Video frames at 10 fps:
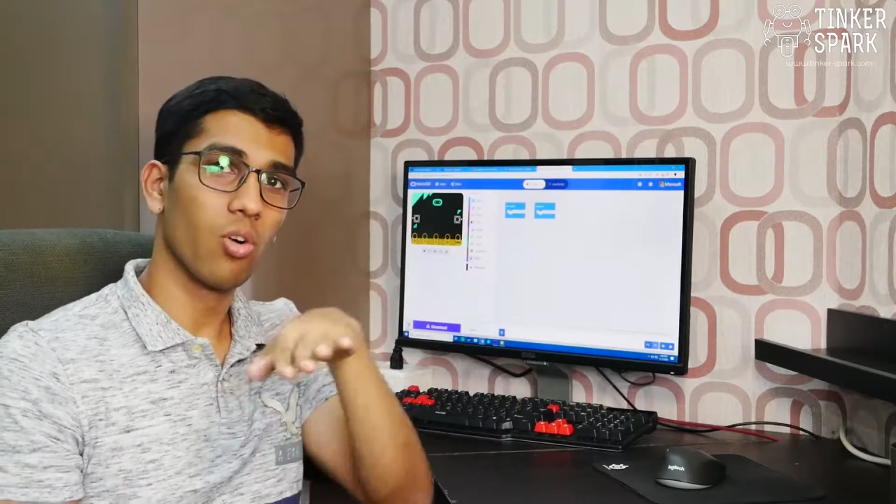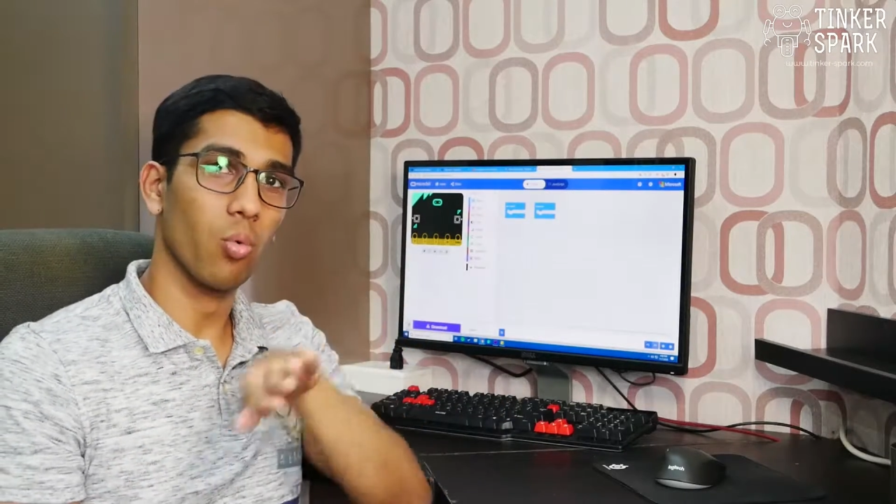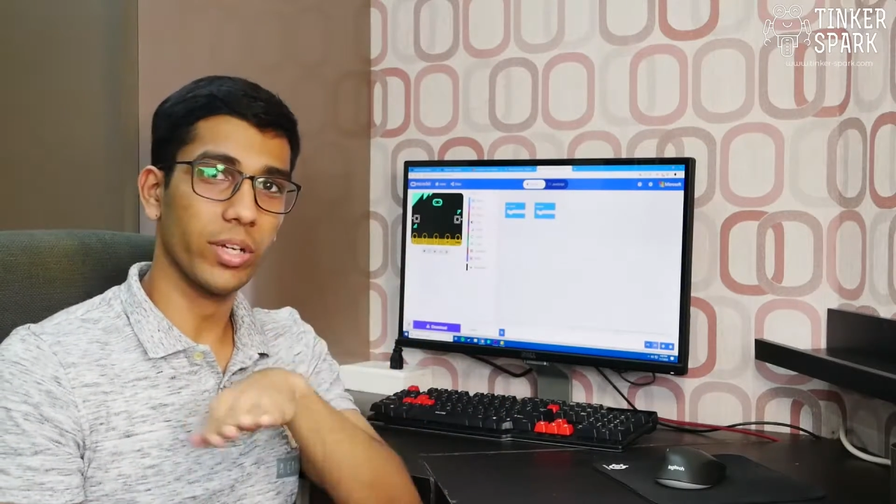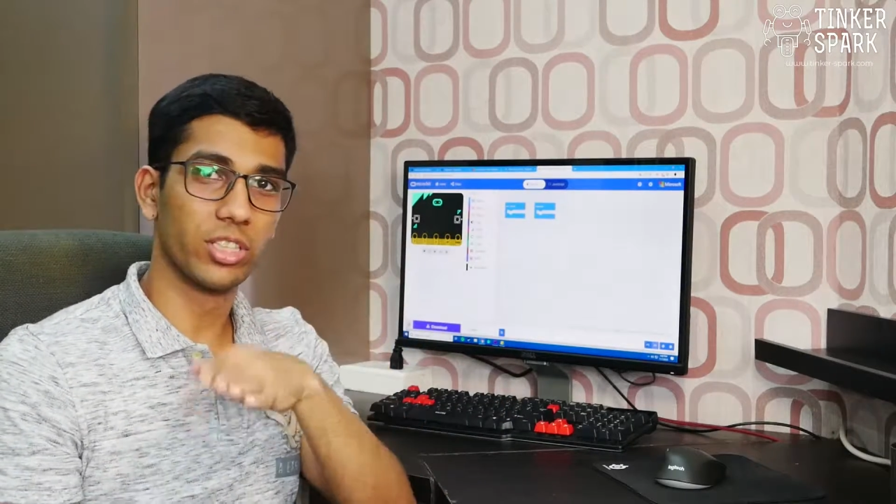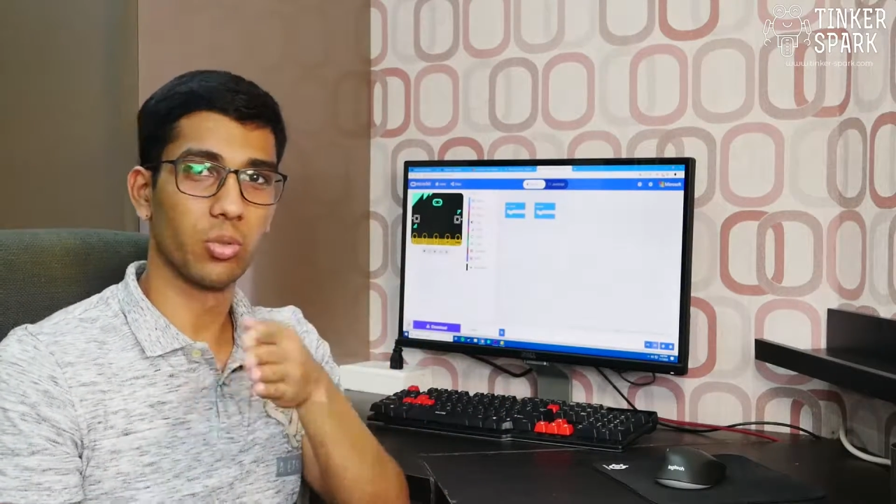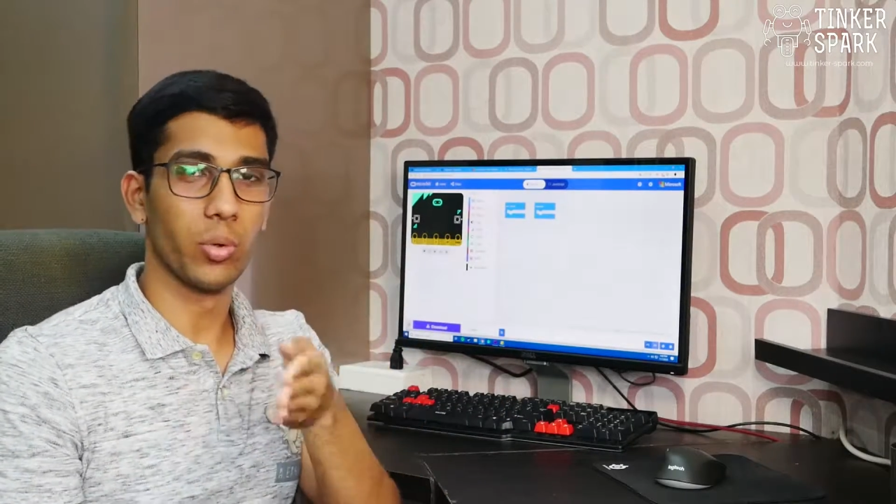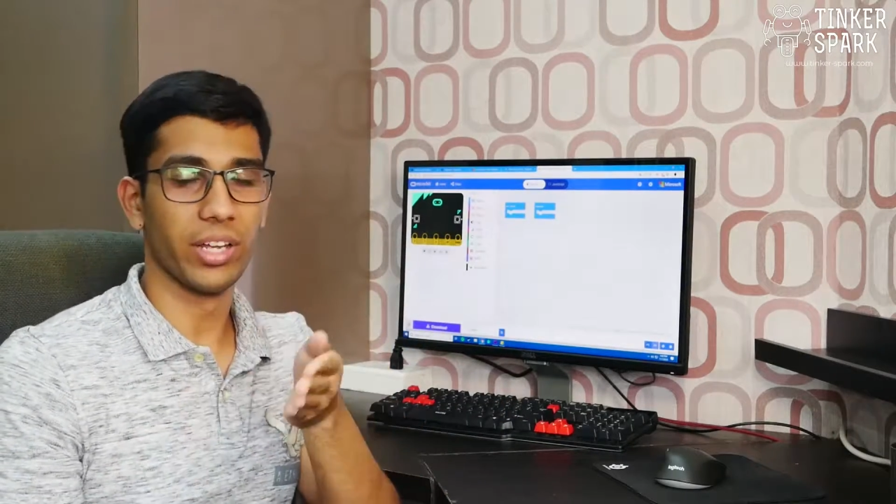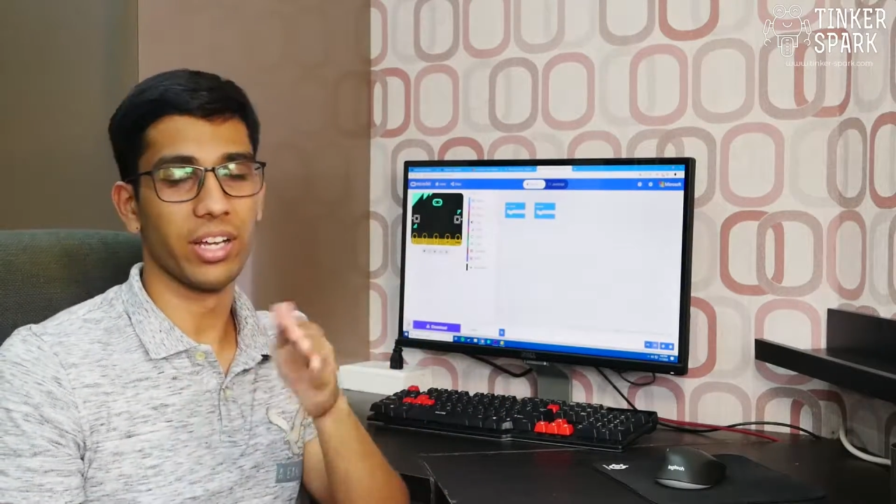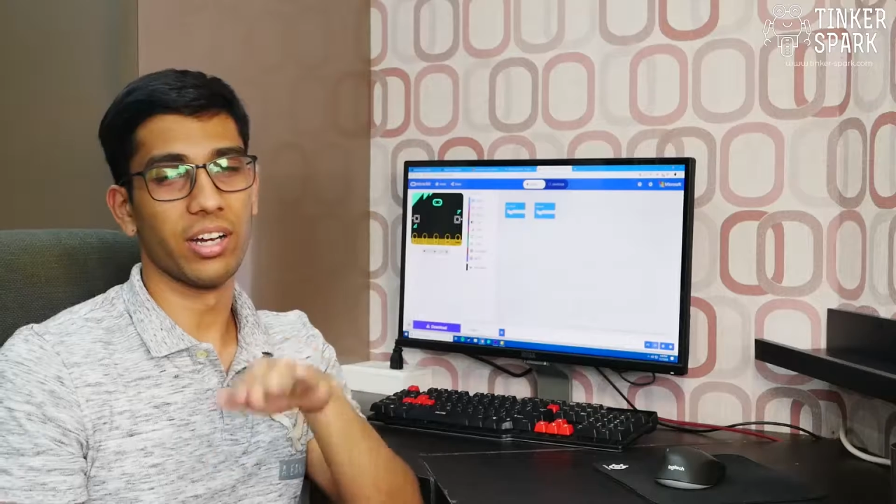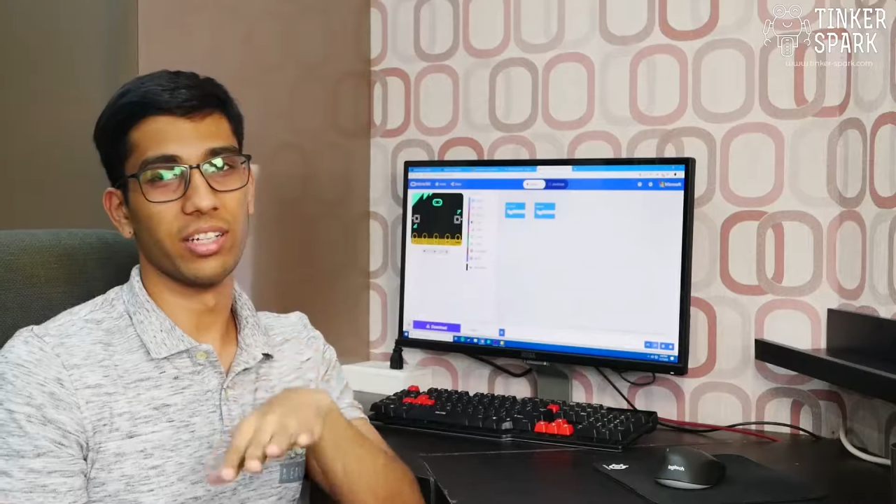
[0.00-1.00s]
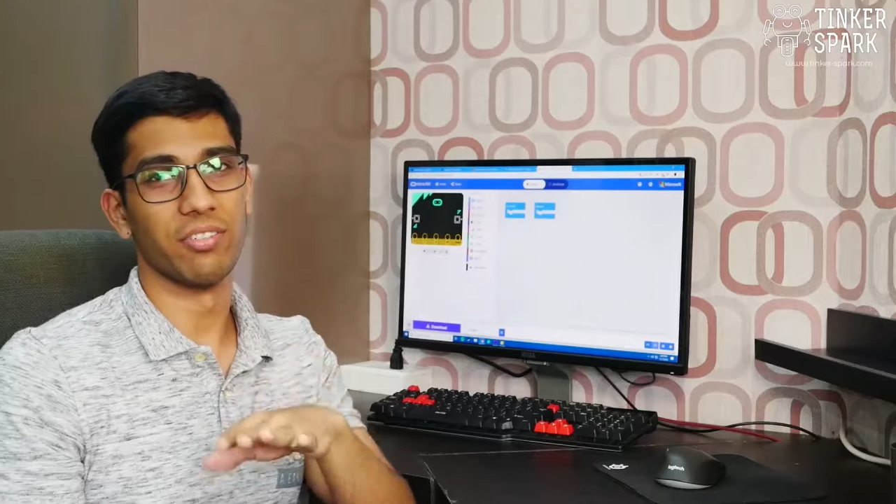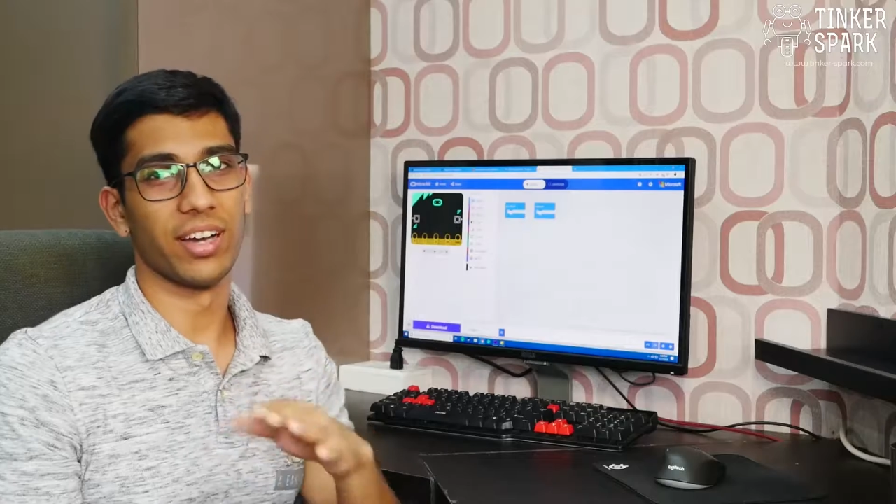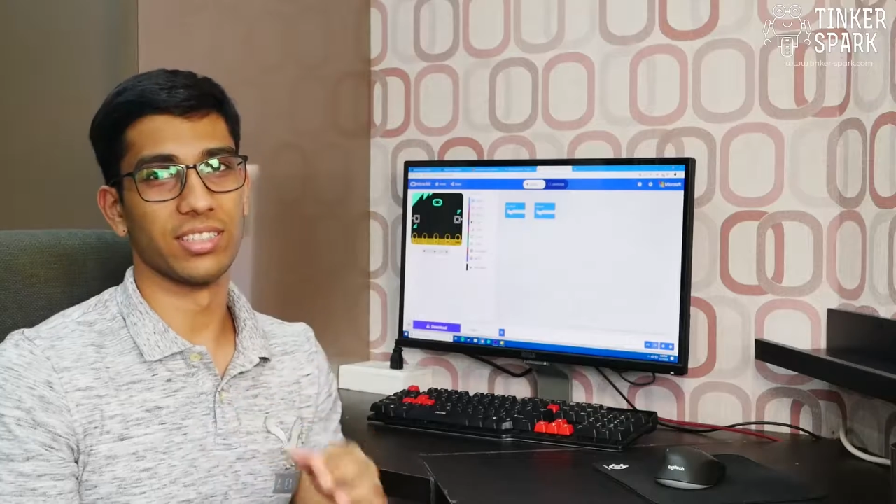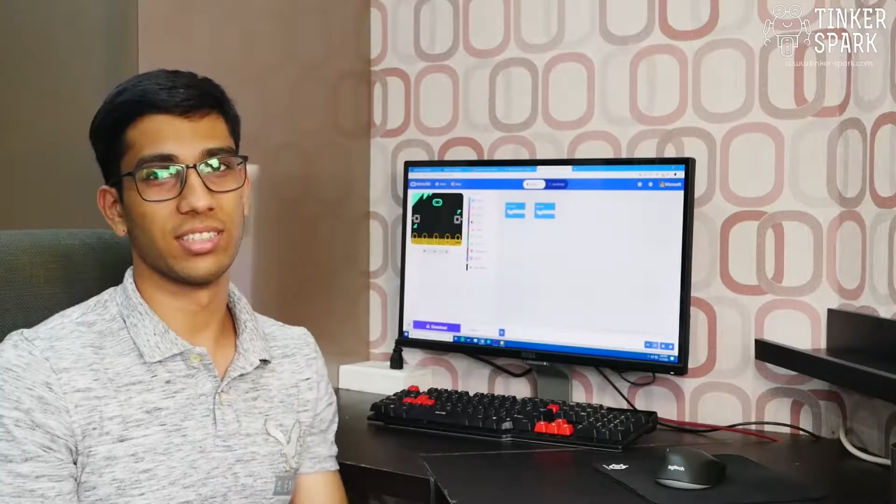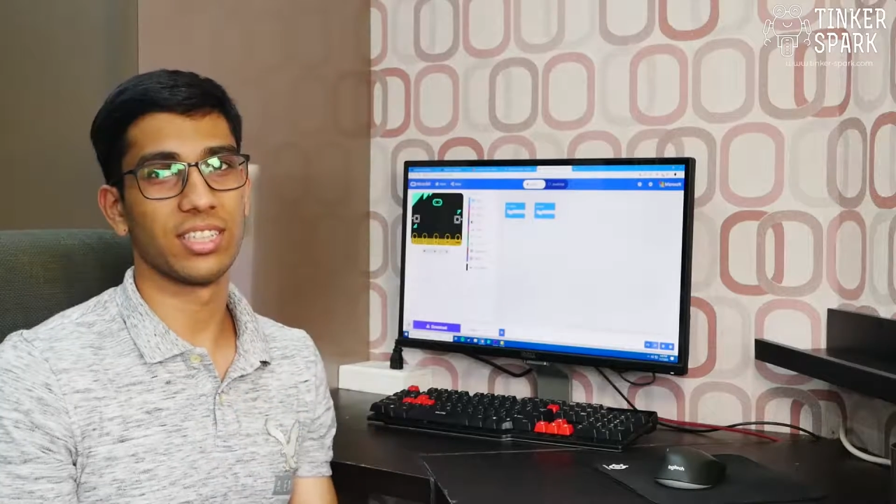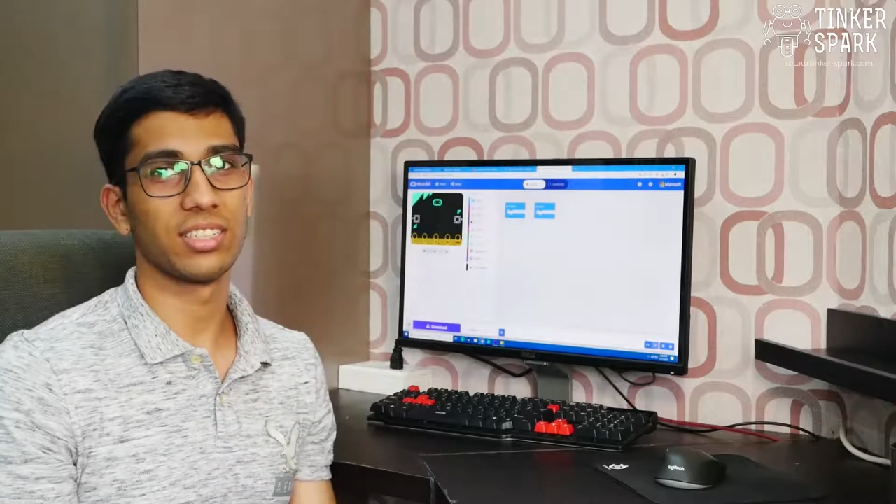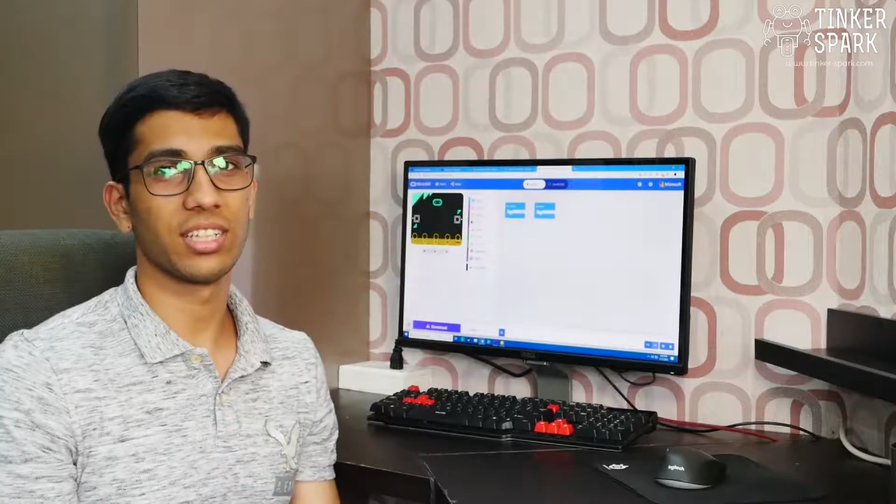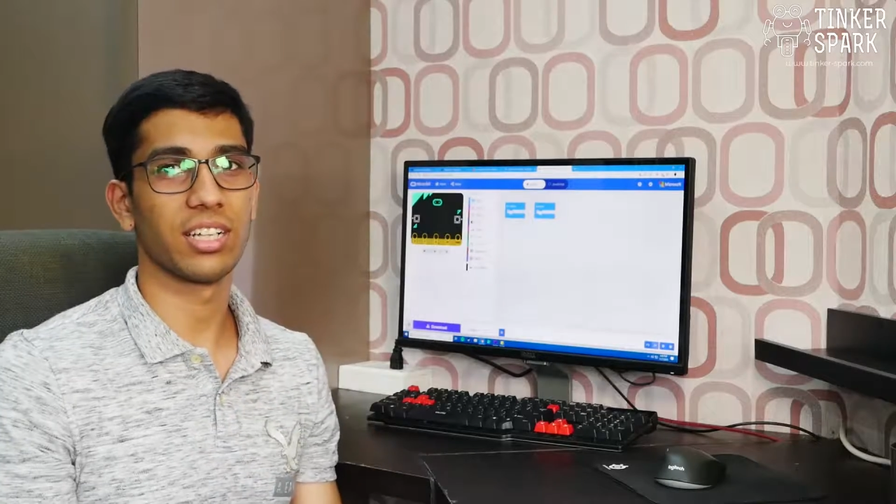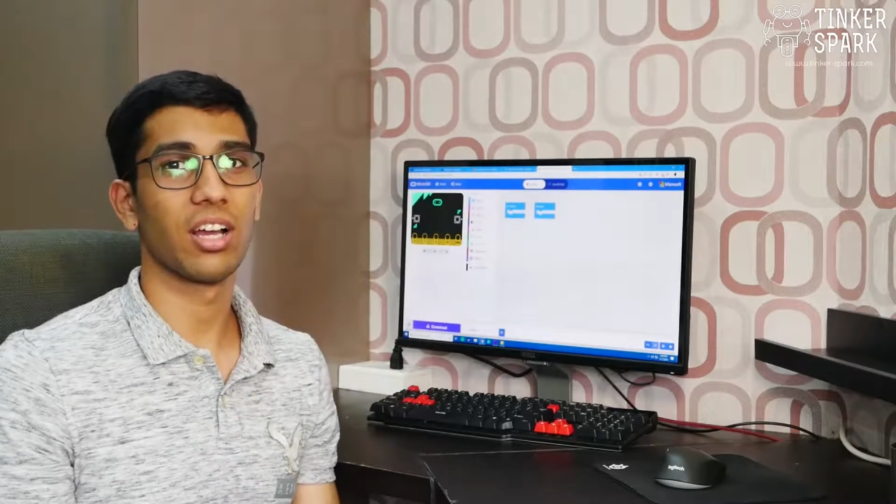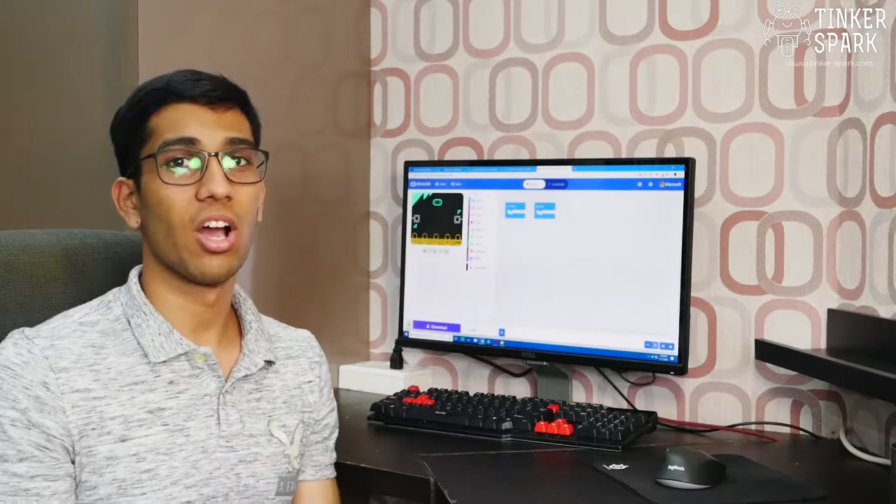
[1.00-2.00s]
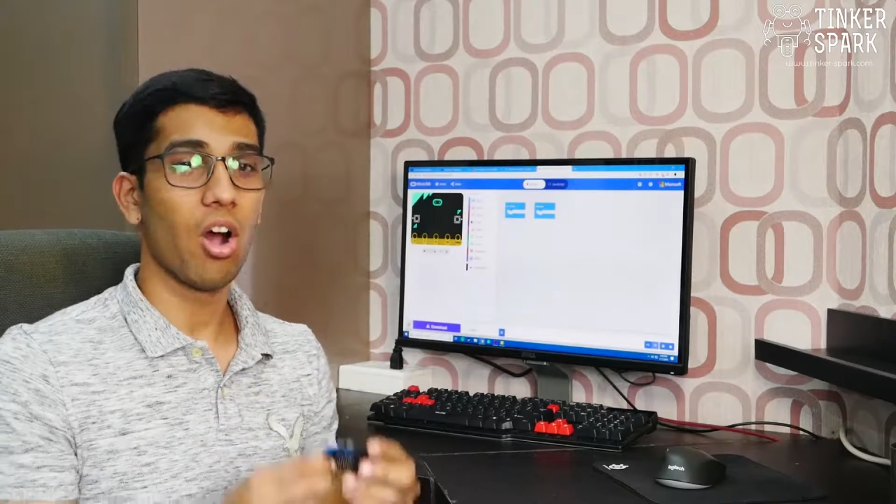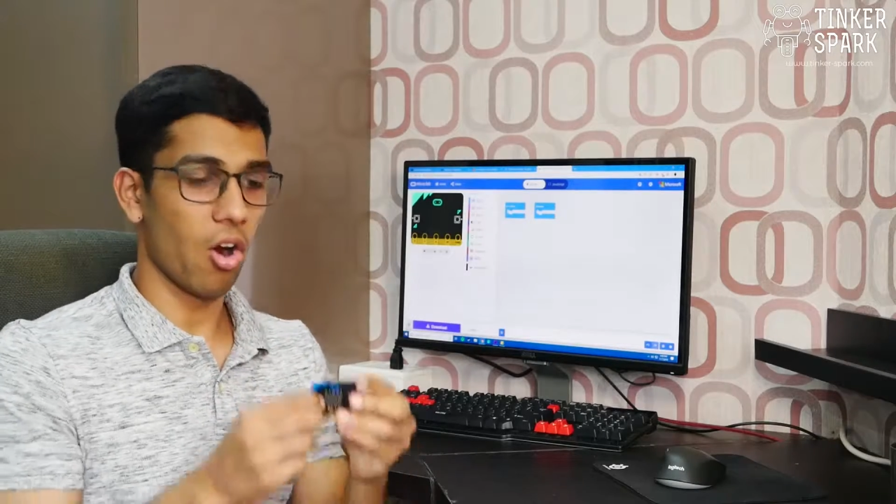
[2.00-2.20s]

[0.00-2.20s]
which way a device is tilting,